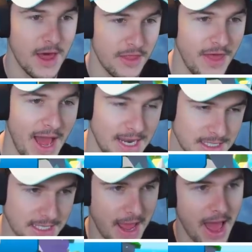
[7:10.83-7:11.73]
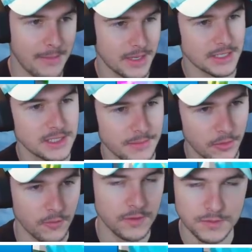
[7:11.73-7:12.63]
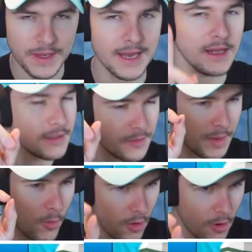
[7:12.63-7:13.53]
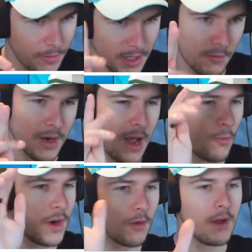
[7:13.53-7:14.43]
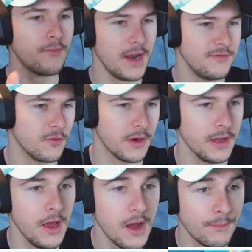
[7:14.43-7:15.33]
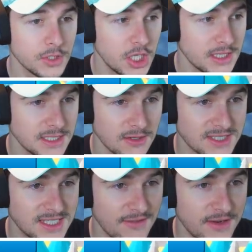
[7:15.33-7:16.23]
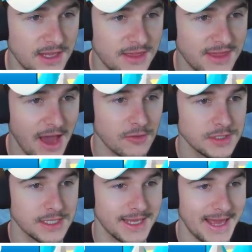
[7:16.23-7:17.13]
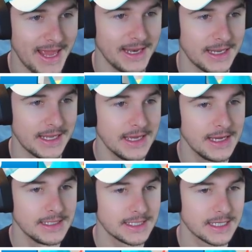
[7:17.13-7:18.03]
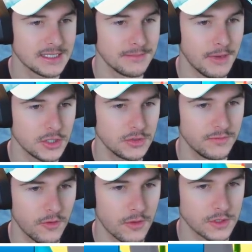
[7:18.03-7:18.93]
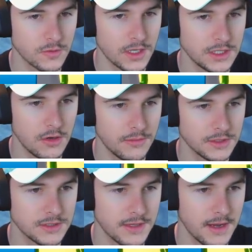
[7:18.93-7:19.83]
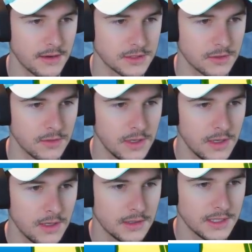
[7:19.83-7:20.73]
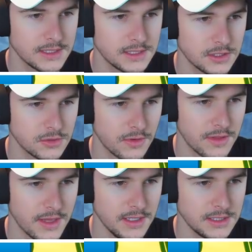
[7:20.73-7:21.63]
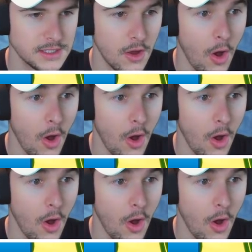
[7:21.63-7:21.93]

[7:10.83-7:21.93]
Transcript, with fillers: That is gonna happen at some point. Once we get a little bit more OP, we're not, we're not quite ready for it. But check this out, 70,000 candy to get to the Mushroom Forest. We're actually almost there, so let's destroy this.